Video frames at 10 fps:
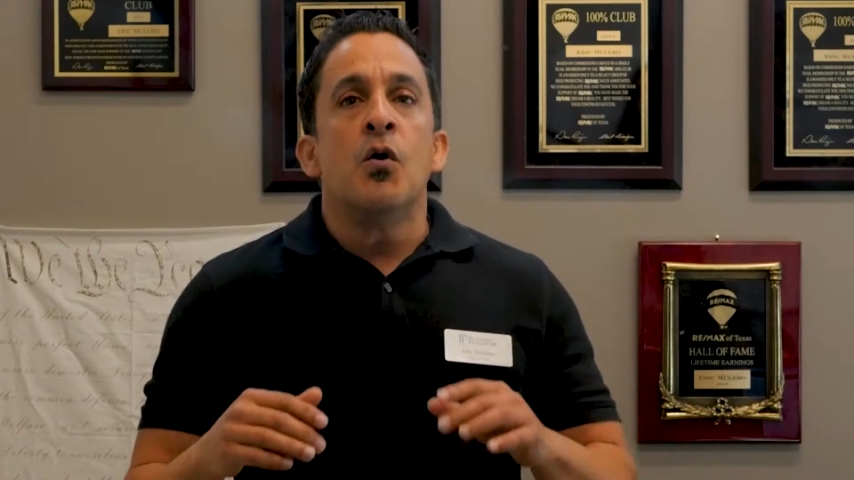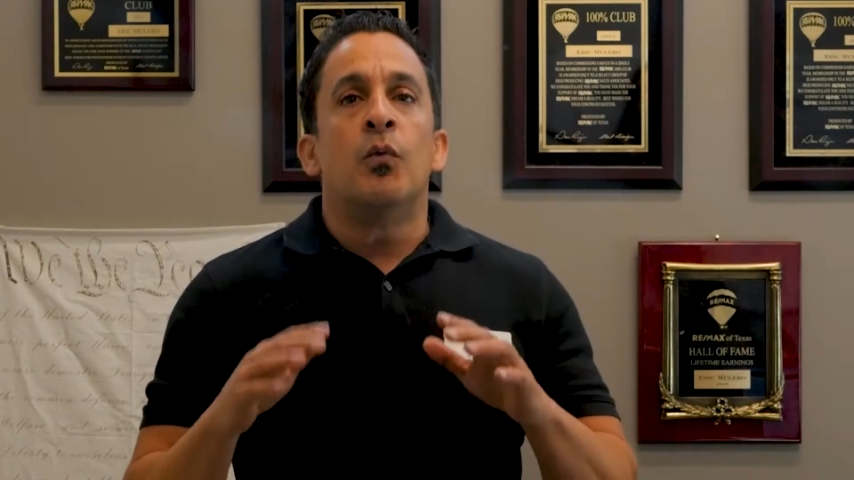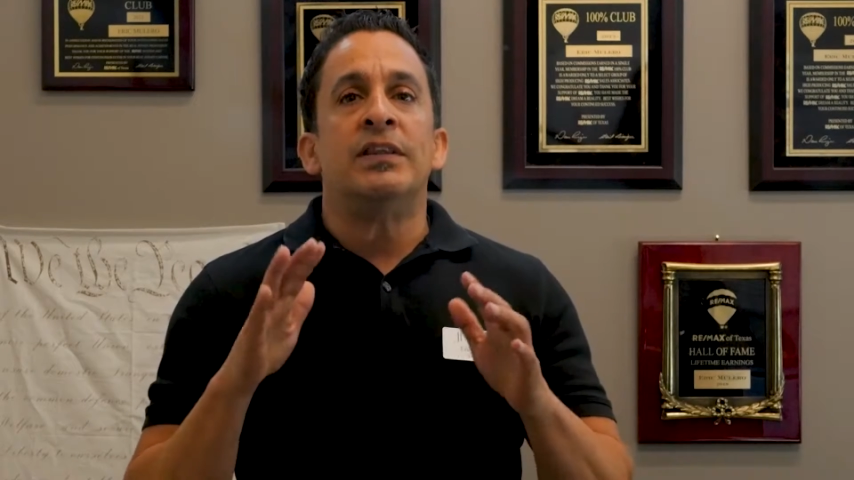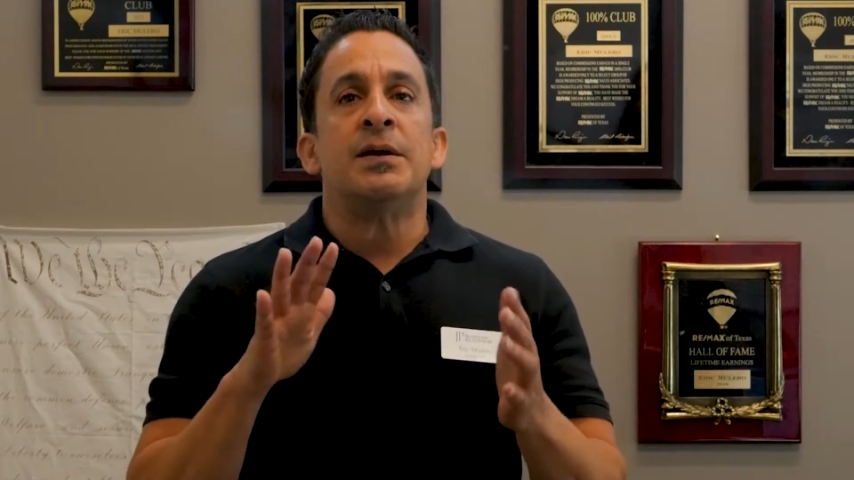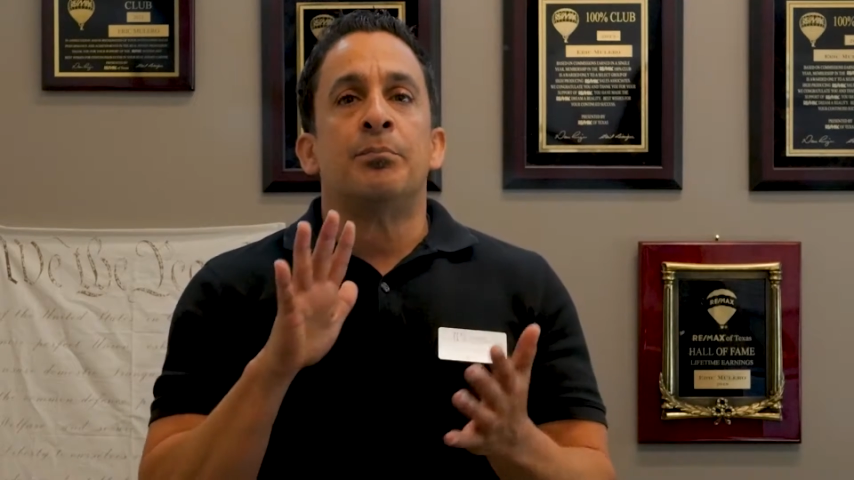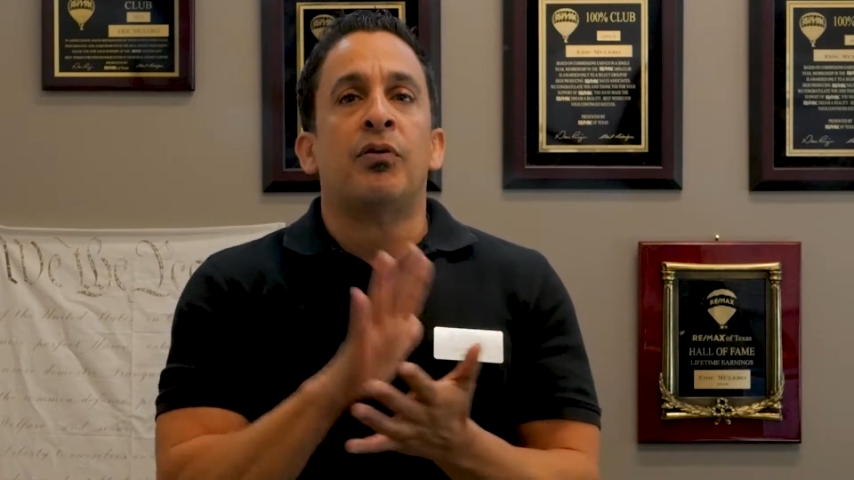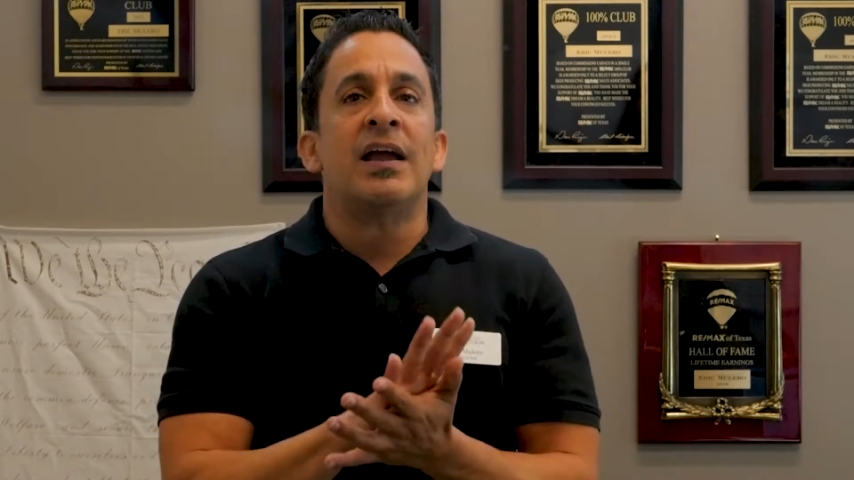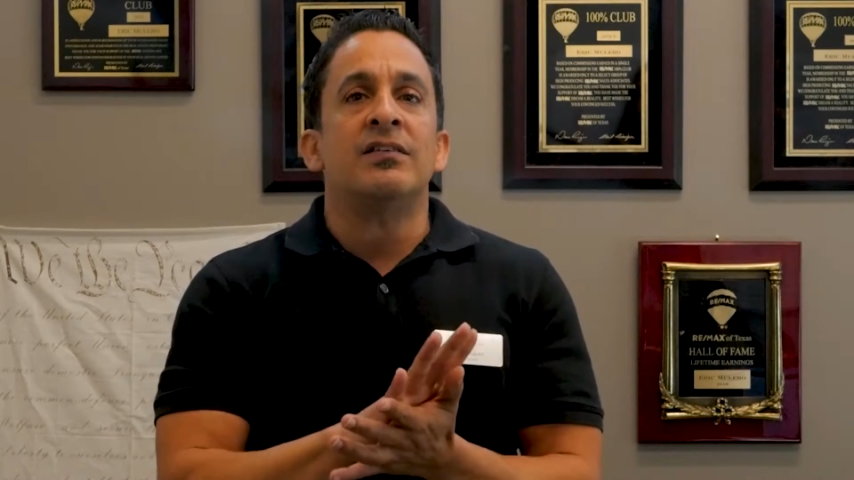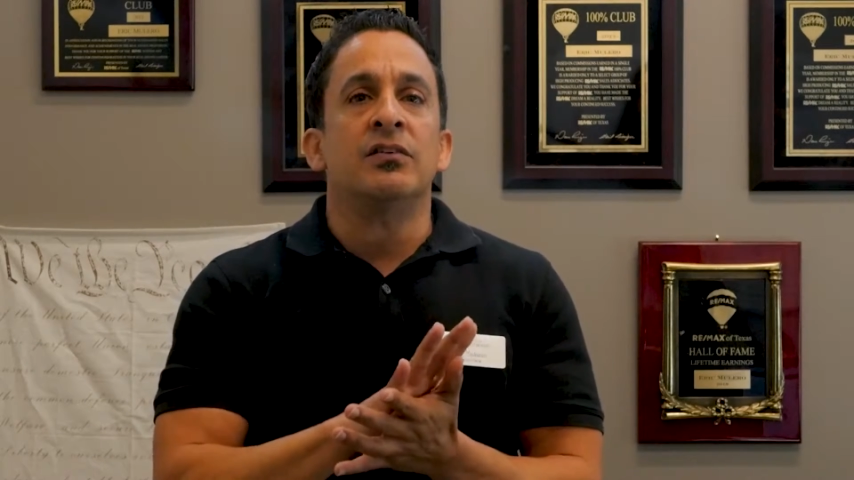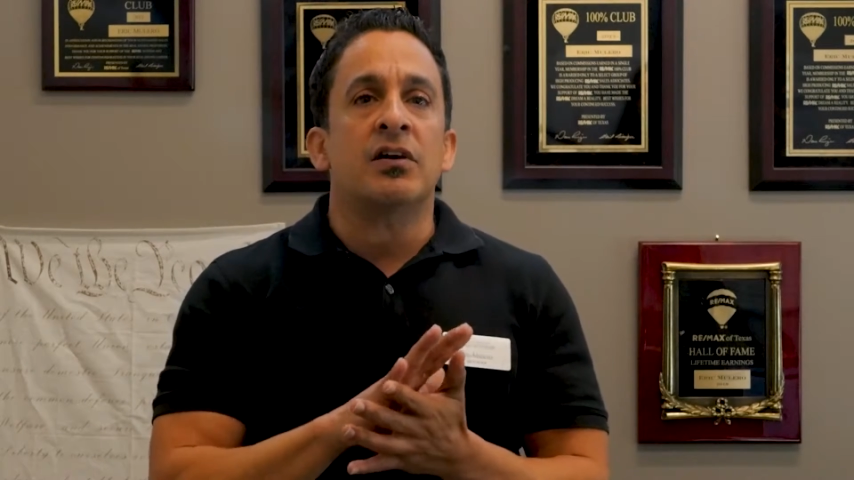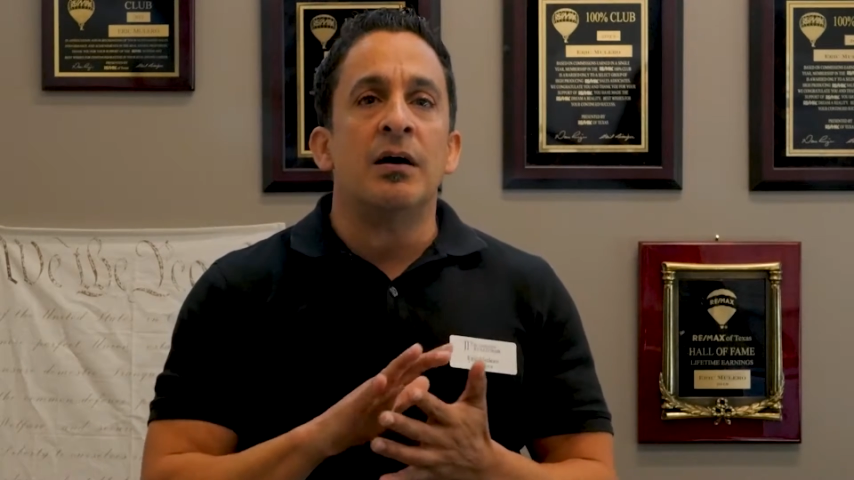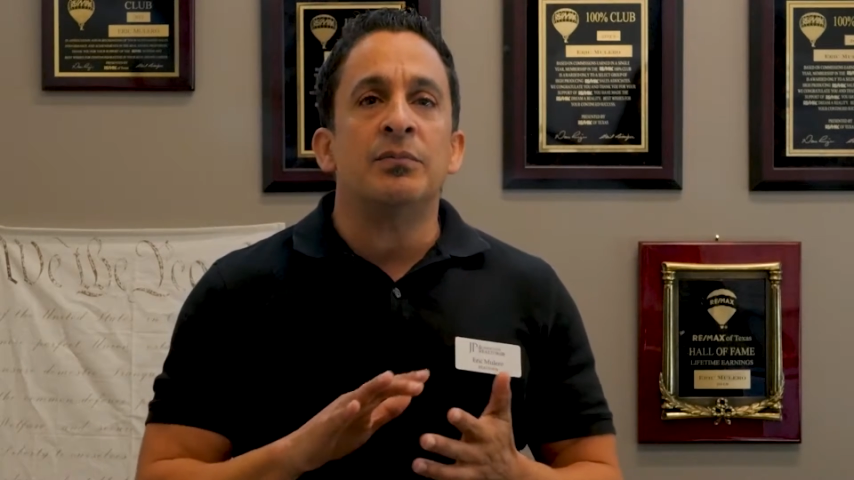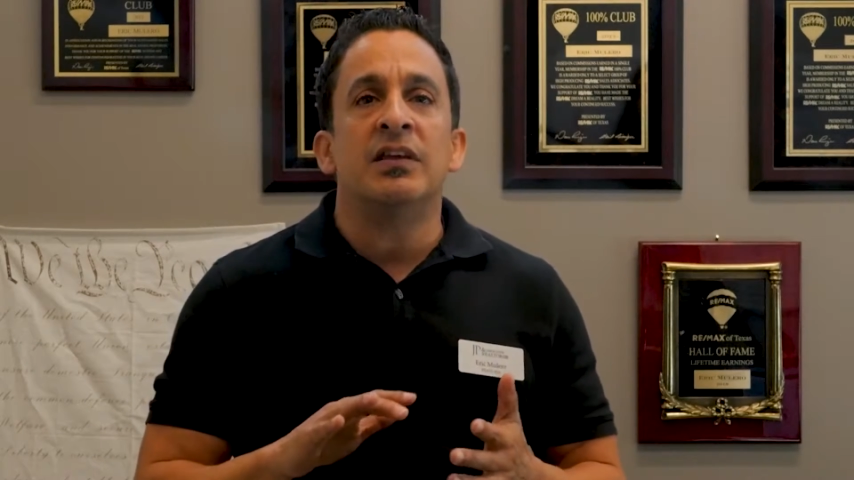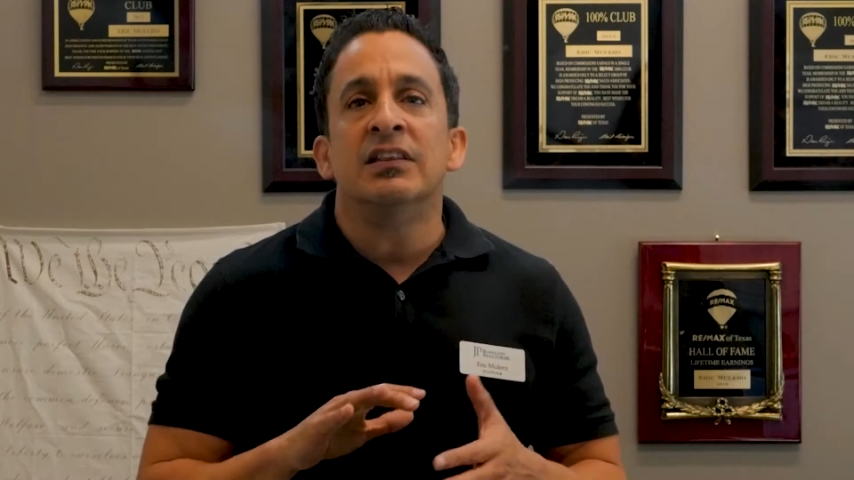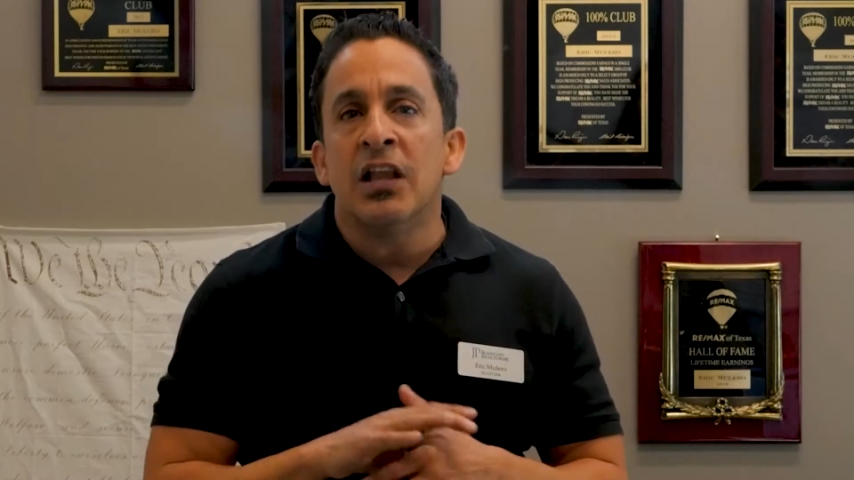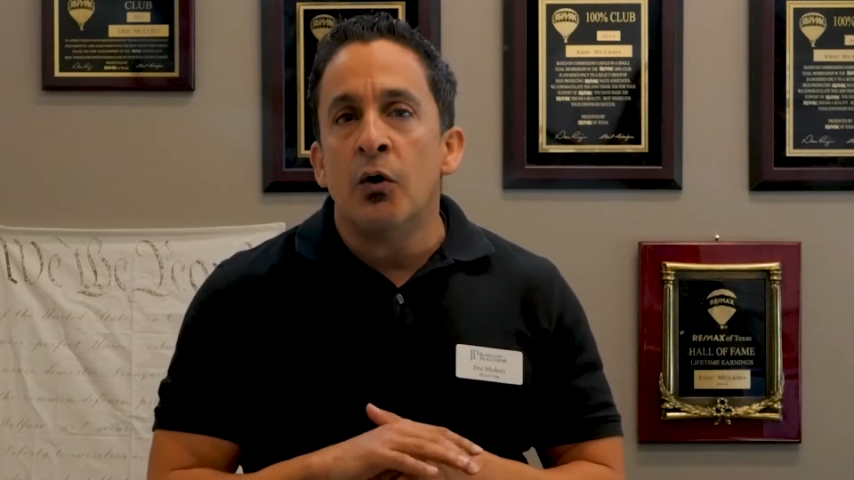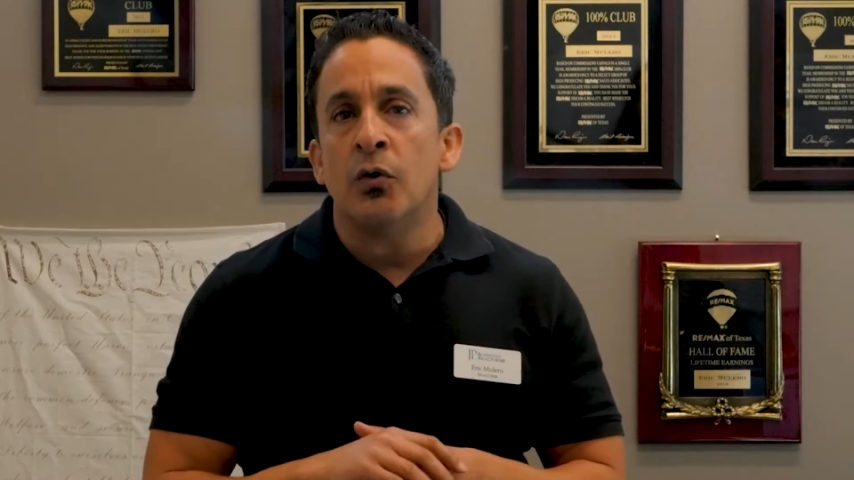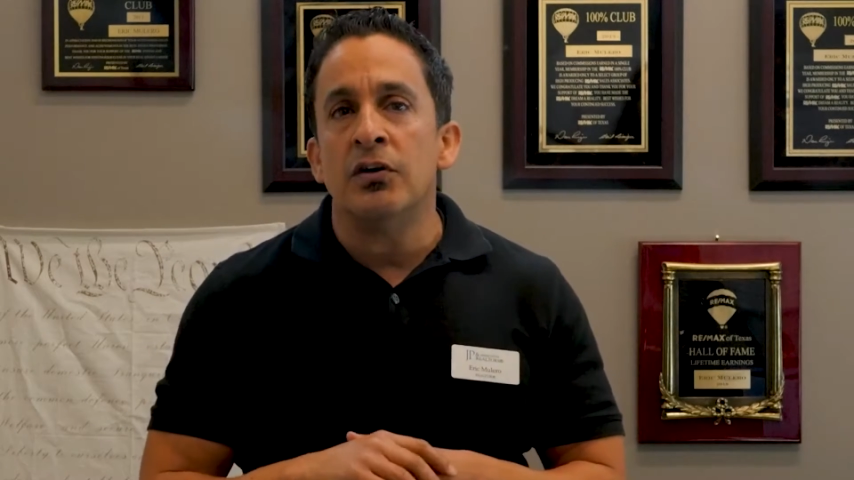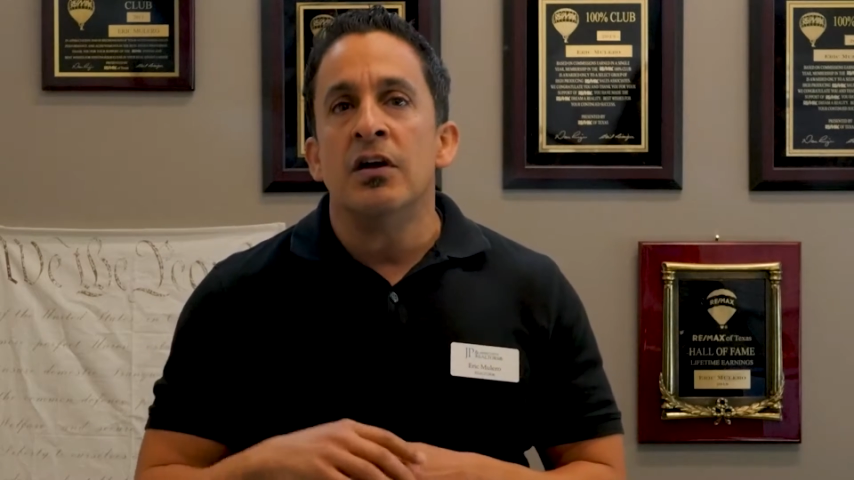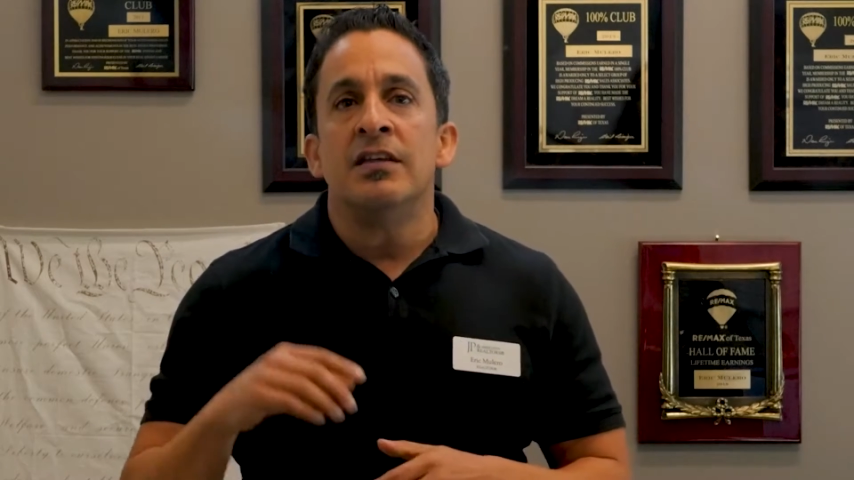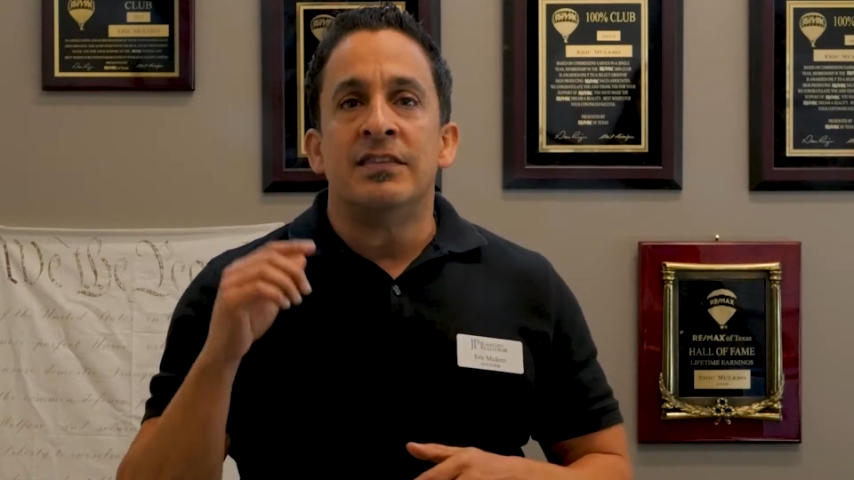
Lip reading: when the appraisal comes in lower